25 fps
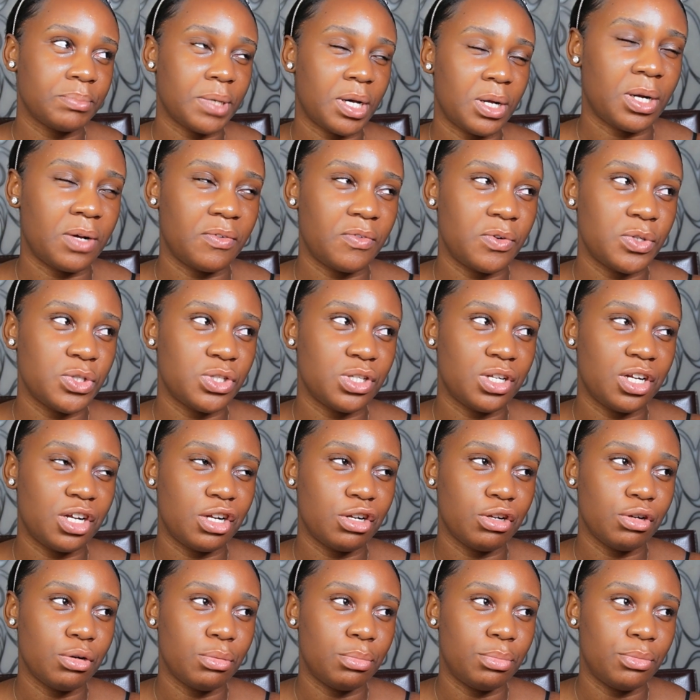I'd have gone to the
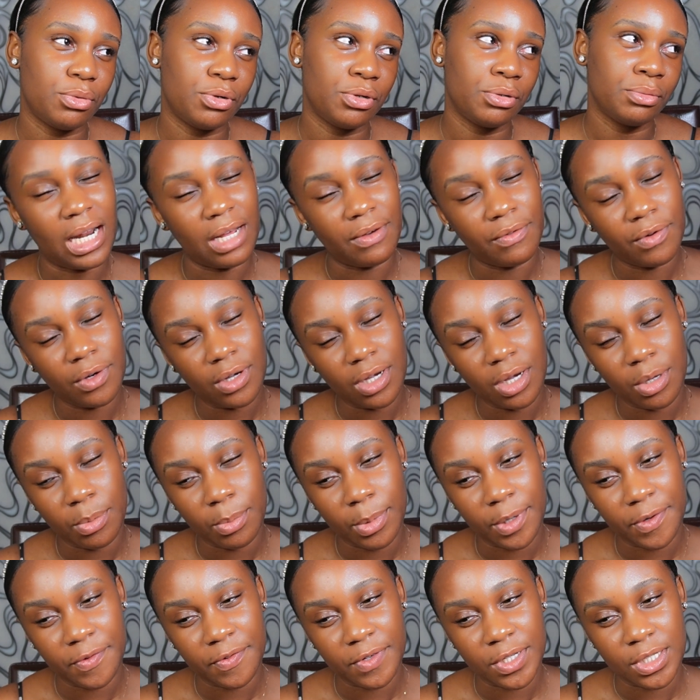club more. I'd have hung out
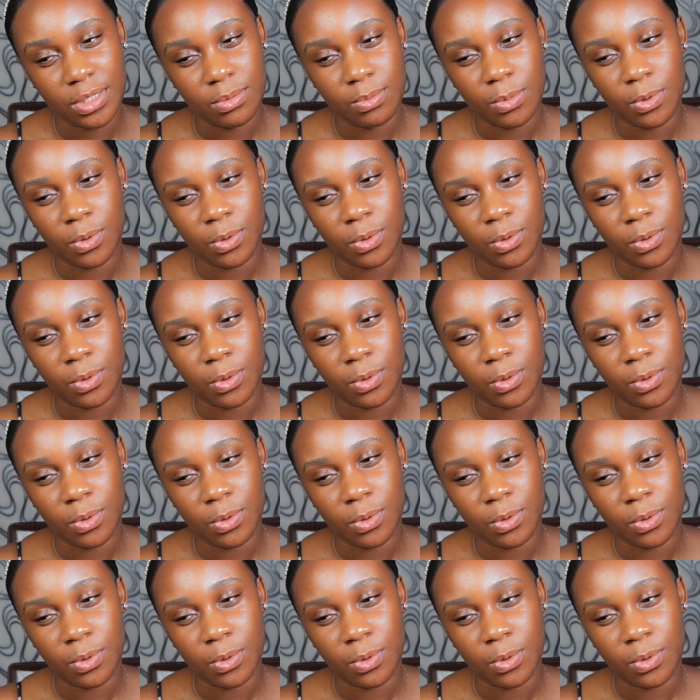with my friends